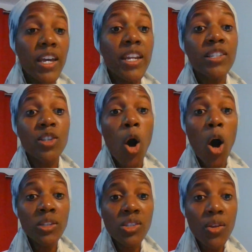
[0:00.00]
It is
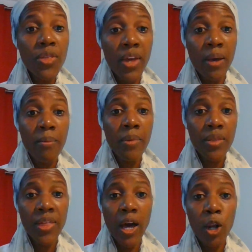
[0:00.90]
unto them
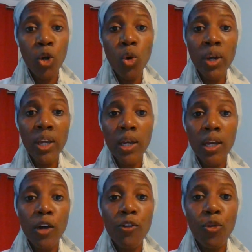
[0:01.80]
that look
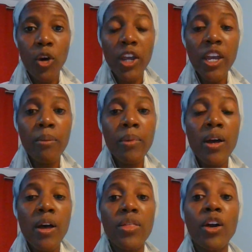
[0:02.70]
for him
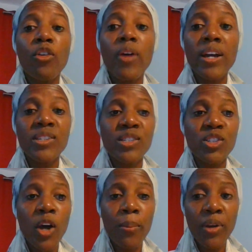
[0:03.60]
that Christ is
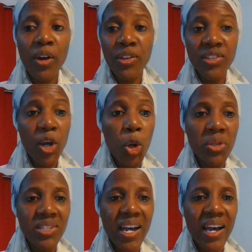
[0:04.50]
to appear the
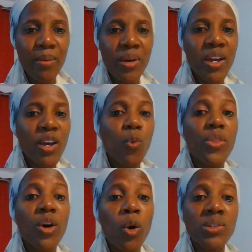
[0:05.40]
second time
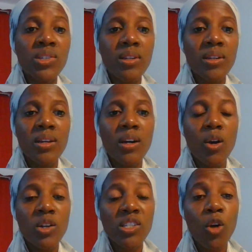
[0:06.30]
without,
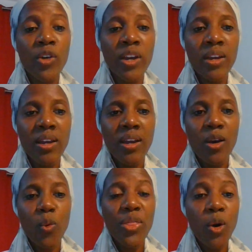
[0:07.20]
sorry,
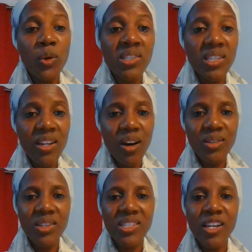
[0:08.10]
without sin
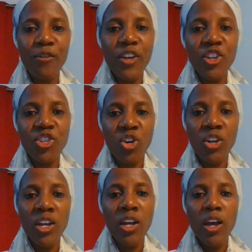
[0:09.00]
unto salvation.